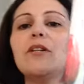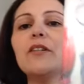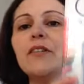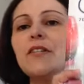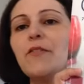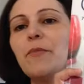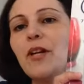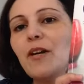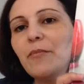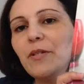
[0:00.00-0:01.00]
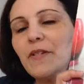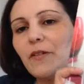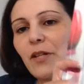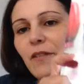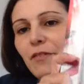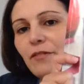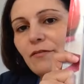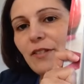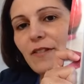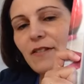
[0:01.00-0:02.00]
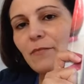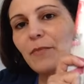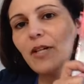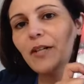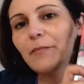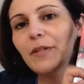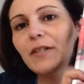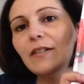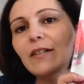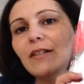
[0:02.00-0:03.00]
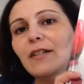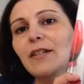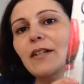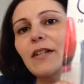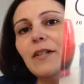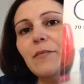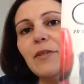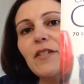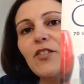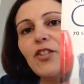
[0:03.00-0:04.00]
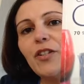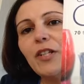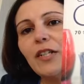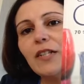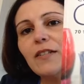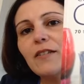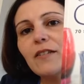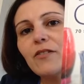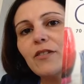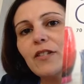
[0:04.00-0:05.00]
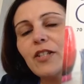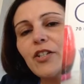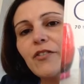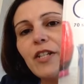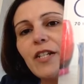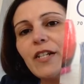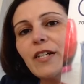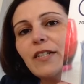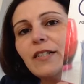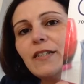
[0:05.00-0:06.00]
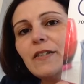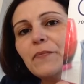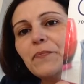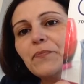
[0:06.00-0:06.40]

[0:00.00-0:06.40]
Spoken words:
I got this from the library, so this isn't mine, but it's Joan Elliott's cross-stitch greeting cards.